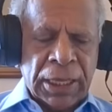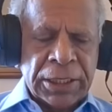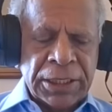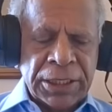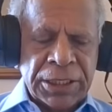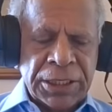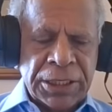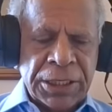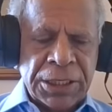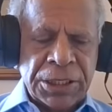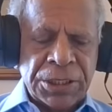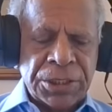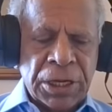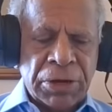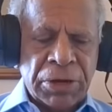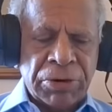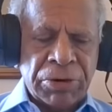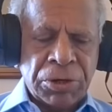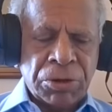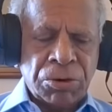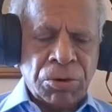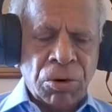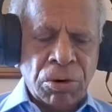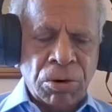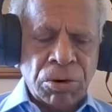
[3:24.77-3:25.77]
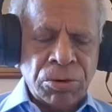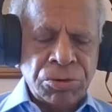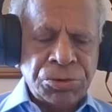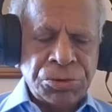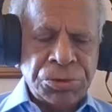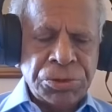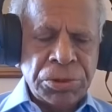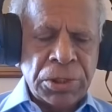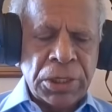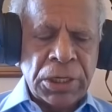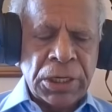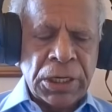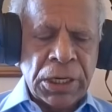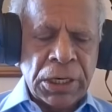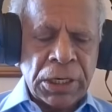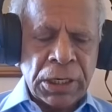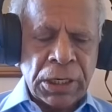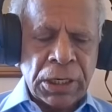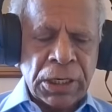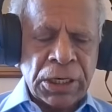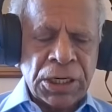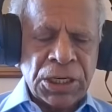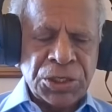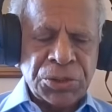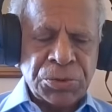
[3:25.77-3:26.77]
It is our consular
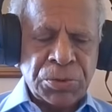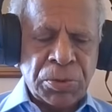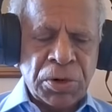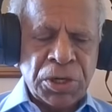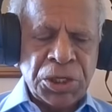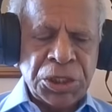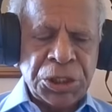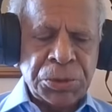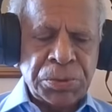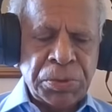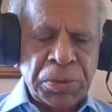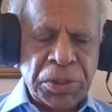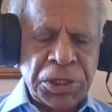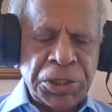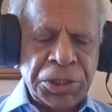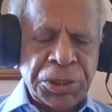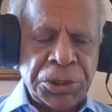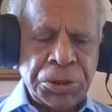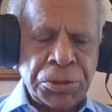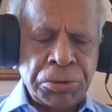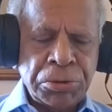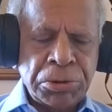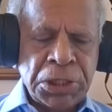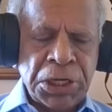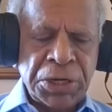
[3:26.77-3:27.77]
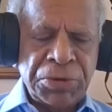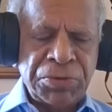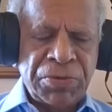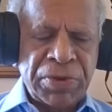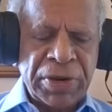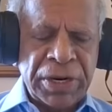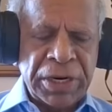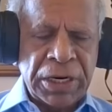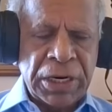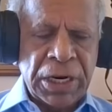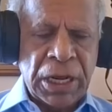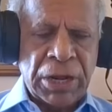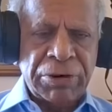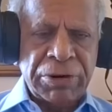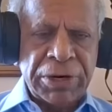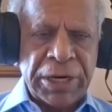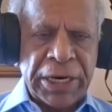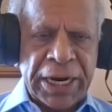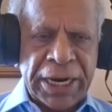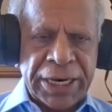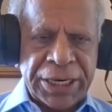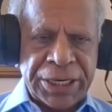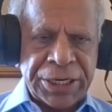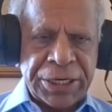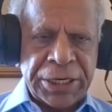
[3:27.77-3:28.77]
responsibility to defend our
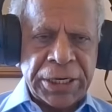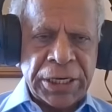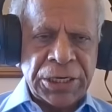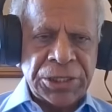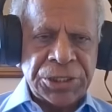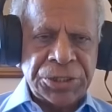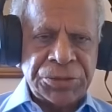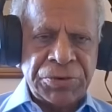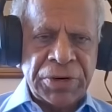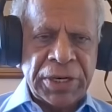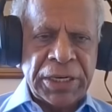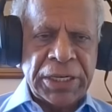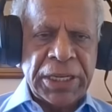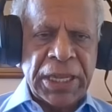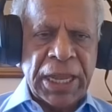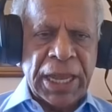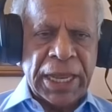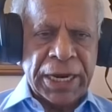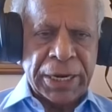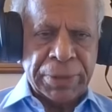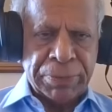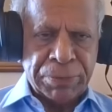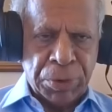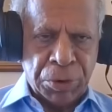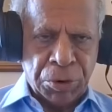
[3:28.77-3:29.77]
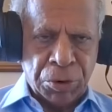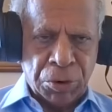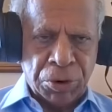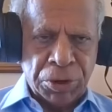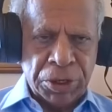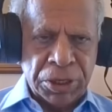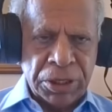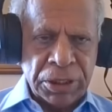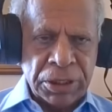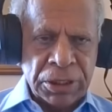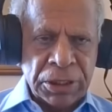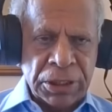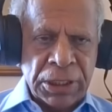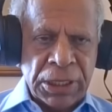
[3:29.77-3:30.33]
nationals when they are abroad,